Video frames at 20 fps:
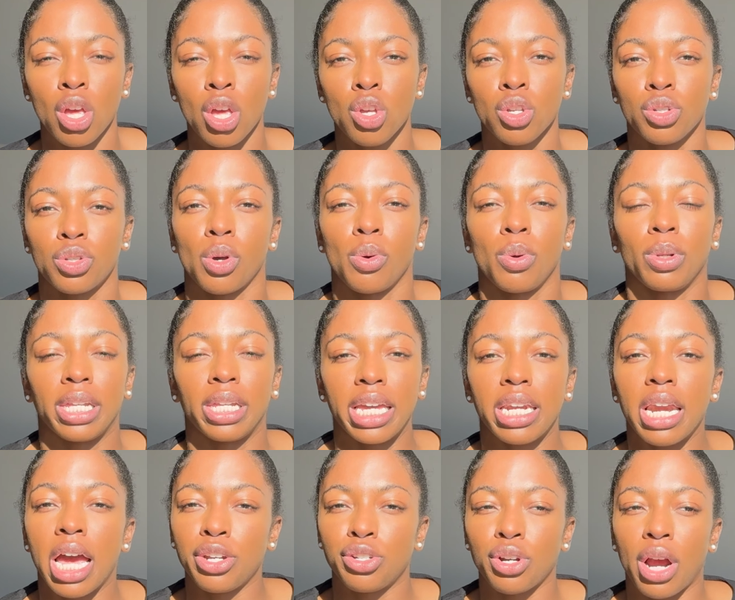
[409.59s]
So late
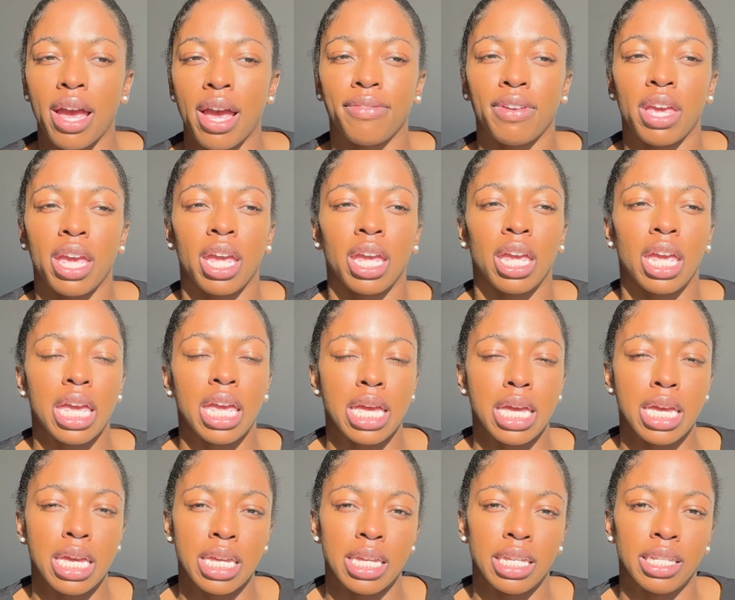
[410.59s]
night driving
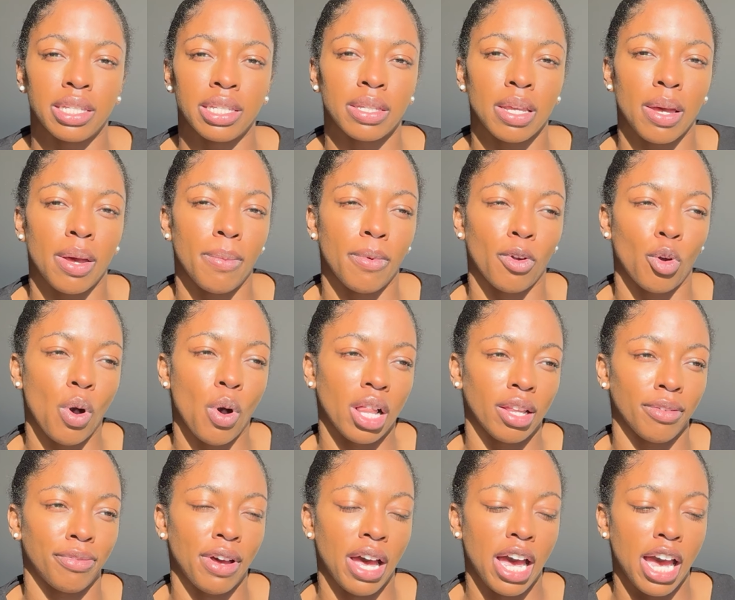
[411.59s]
is
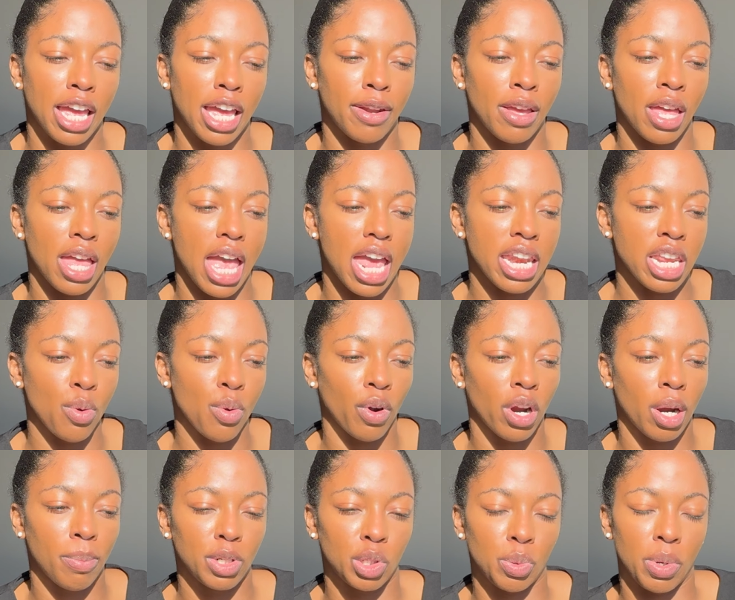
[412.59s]
qualified anywhere
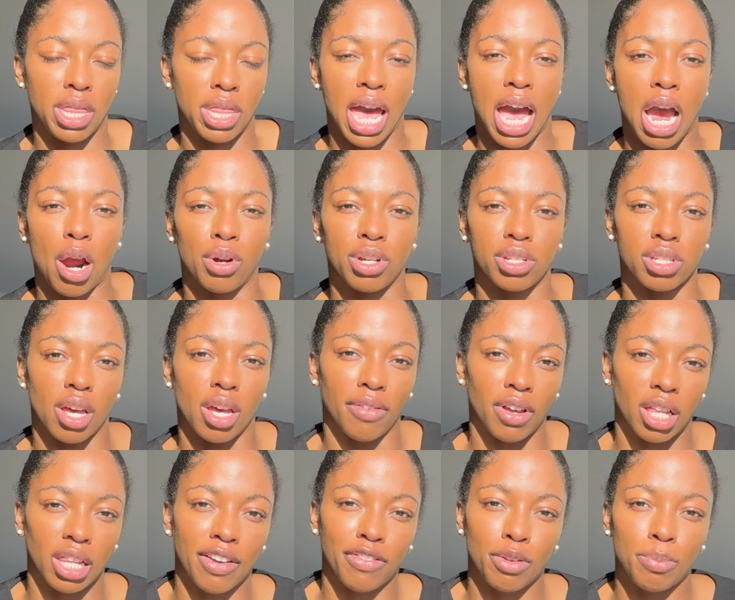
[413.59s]
between the hours of
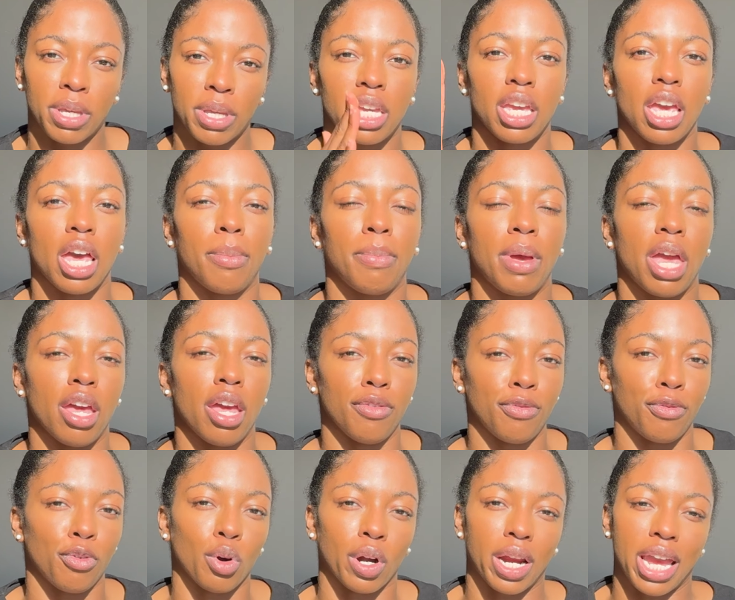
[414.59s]
11 p.m. and
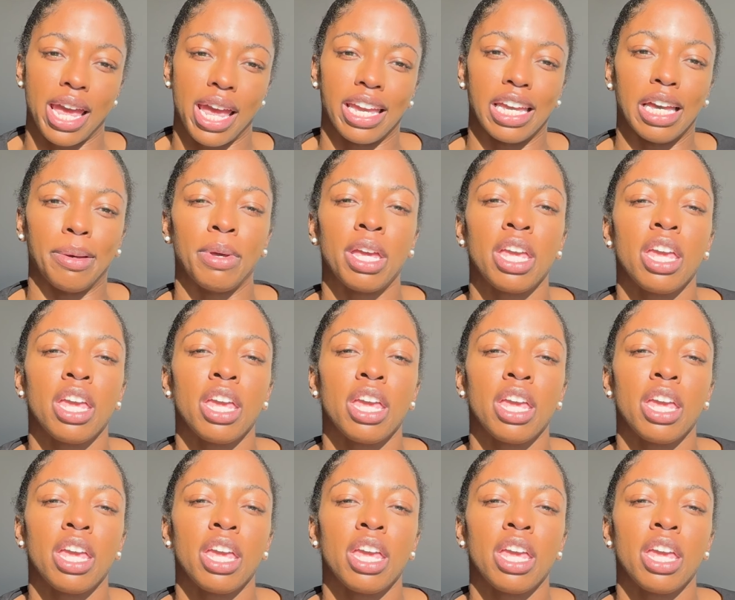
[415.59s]
4 a.m.